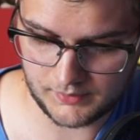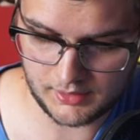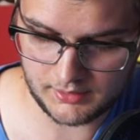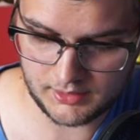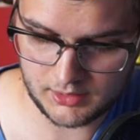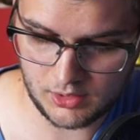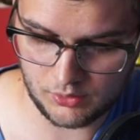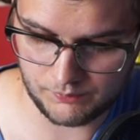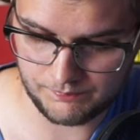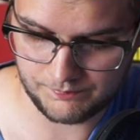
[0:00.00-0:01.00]
and there you
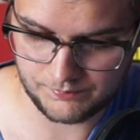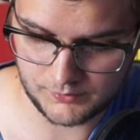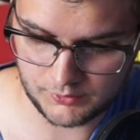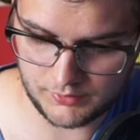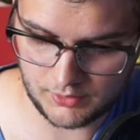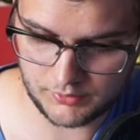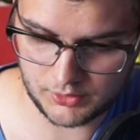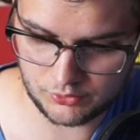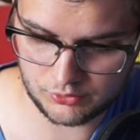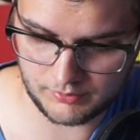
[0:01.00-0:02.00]
go. You've now
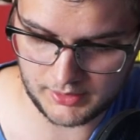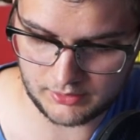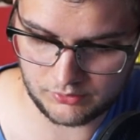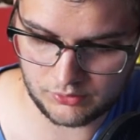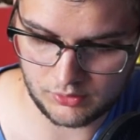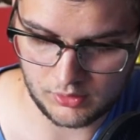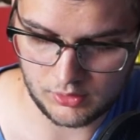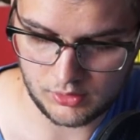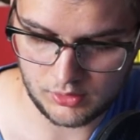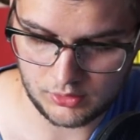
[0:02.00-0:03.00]
recustomized
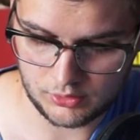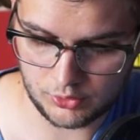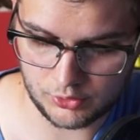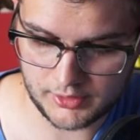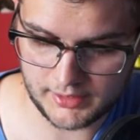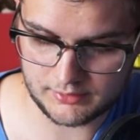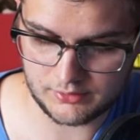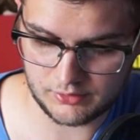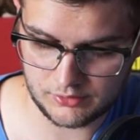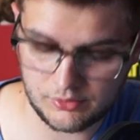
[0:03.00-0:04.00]
your
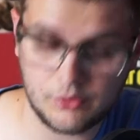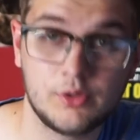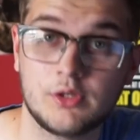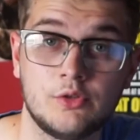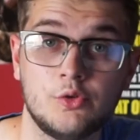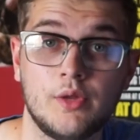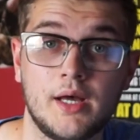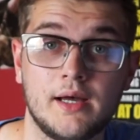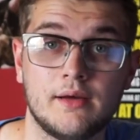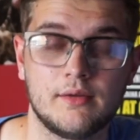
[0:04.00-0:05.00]
character, so you can do
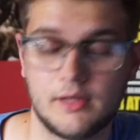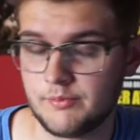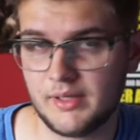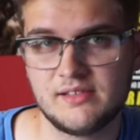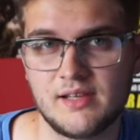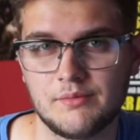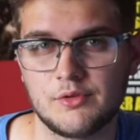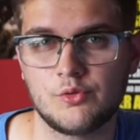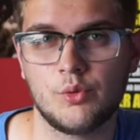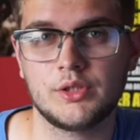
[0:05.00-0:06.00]
that as many times
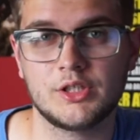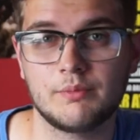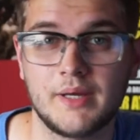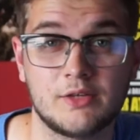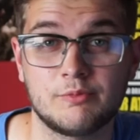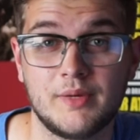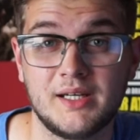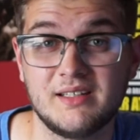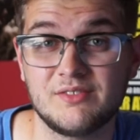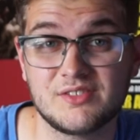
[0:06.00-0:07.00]
as you want. You can make as
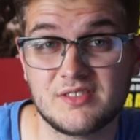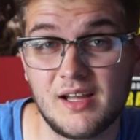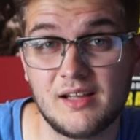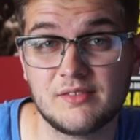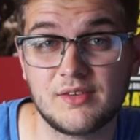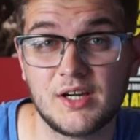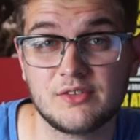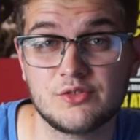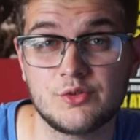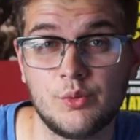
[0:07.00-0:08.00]
many different styles of
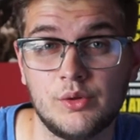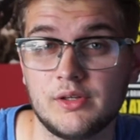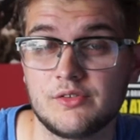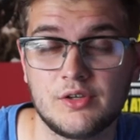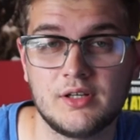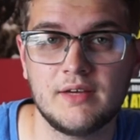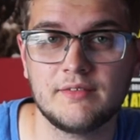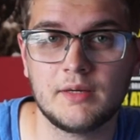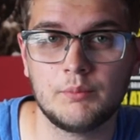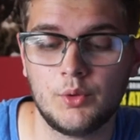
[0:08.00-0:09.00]
characters as you want, so you never
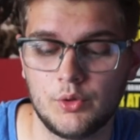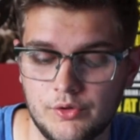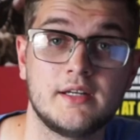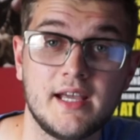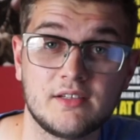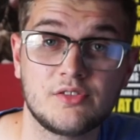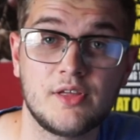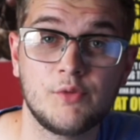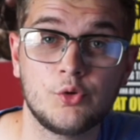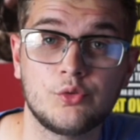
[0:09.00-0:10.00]
get bored. Next,
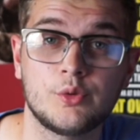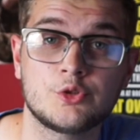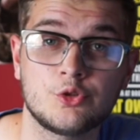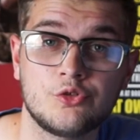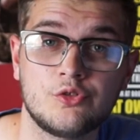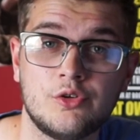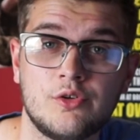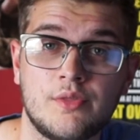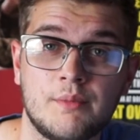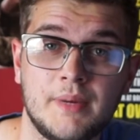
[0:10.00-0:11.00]
they've also adjusted
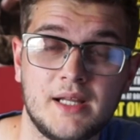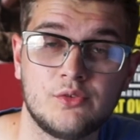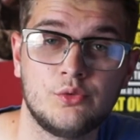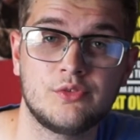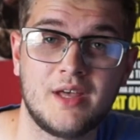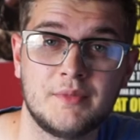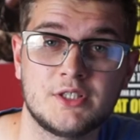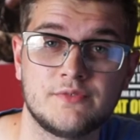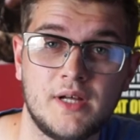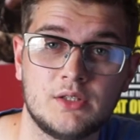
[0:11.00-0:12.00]
the battle
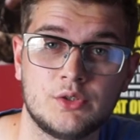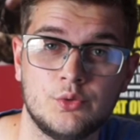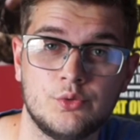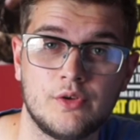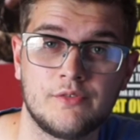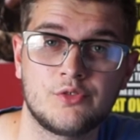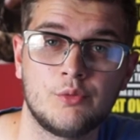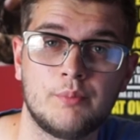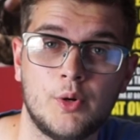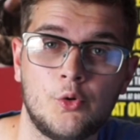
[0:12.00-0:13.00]
damage values of
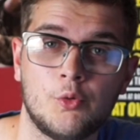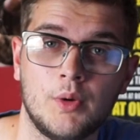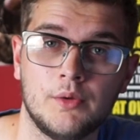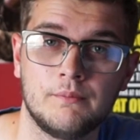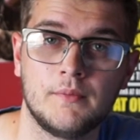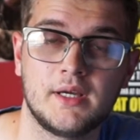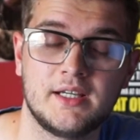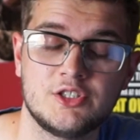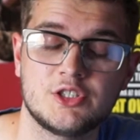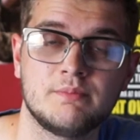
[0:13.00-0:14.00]
some Pokemon
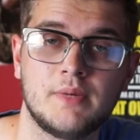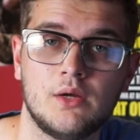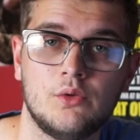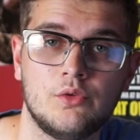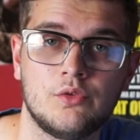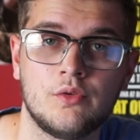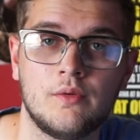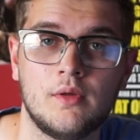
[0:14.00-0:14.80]
in gym battles.